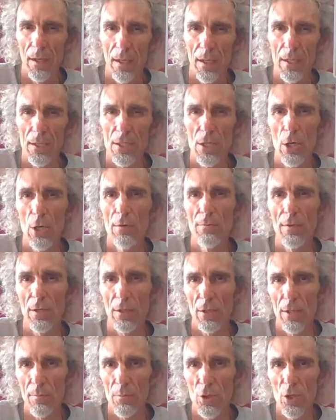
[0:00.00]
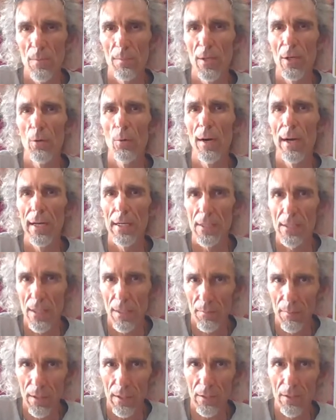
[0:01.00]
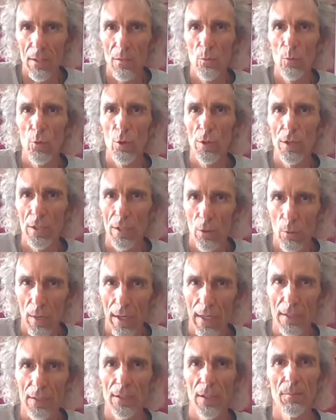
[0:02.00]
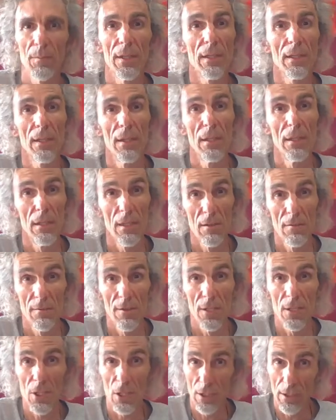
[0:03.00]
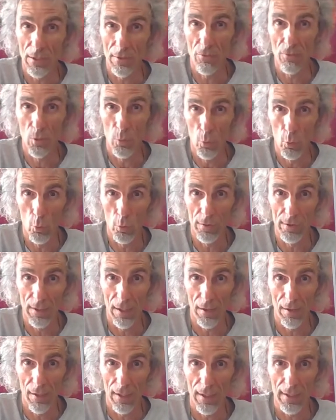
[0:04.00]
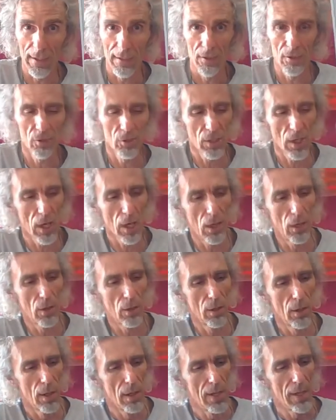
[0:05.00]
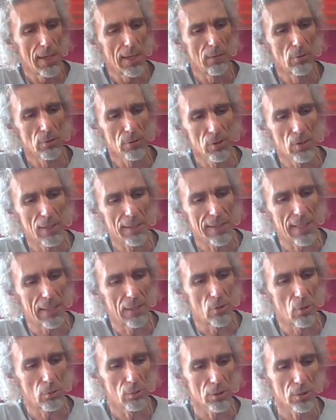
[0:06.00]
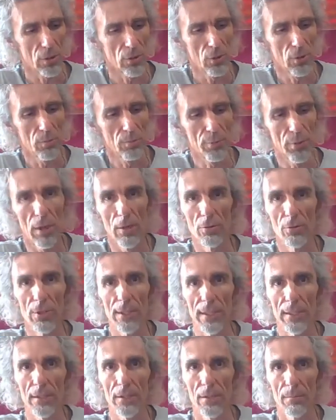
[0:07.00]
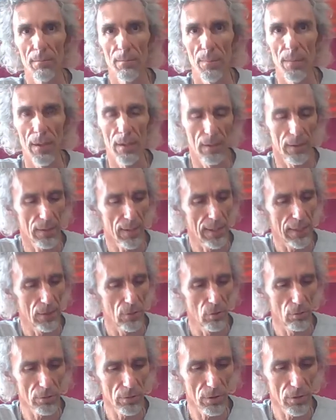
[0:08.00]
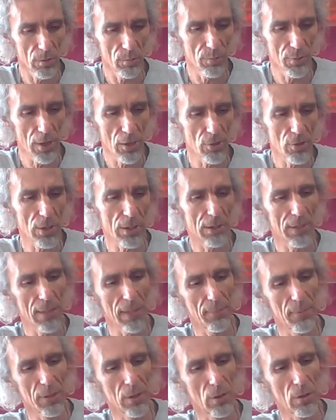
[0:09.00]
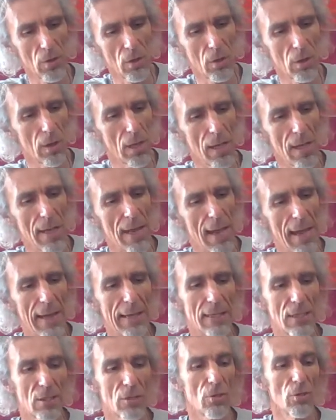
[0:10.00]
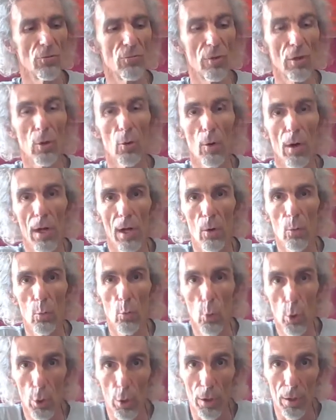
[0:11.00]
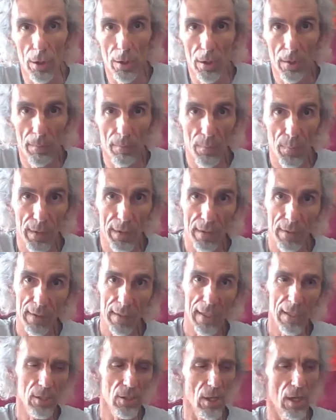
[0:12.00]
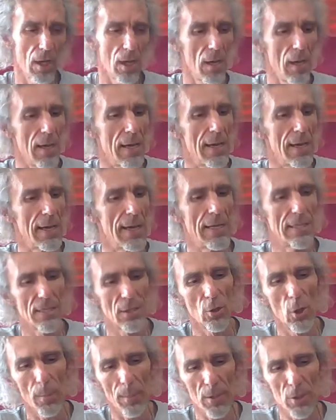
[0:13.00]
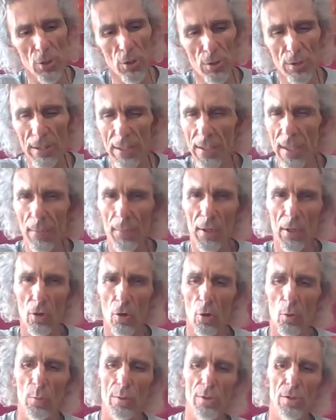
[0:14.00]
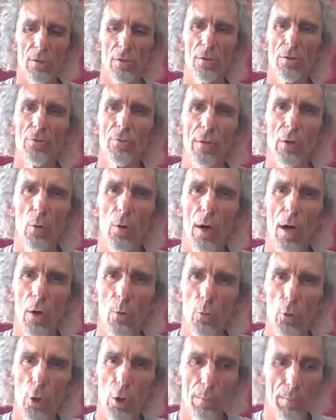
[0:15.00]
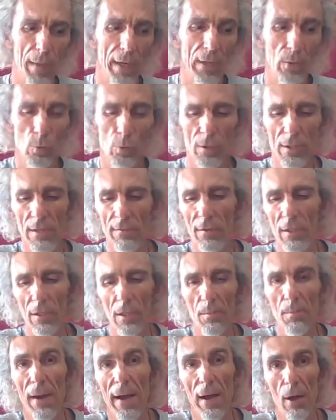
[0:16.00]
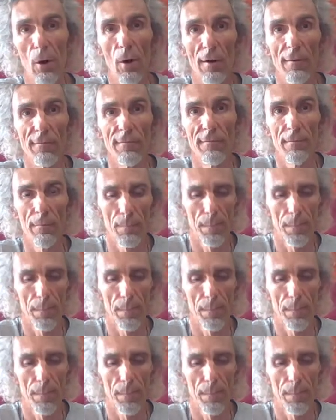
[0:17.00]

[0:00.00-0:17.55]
And so if you keep chipping away at something, keep working away at something, eventually the rewards are there. So it looks like a long-term project. Okay, a long-term project coming along, and it's going to require work. Okay, so it's an opportunity coming along which is going to require work, but it will definitely pay off.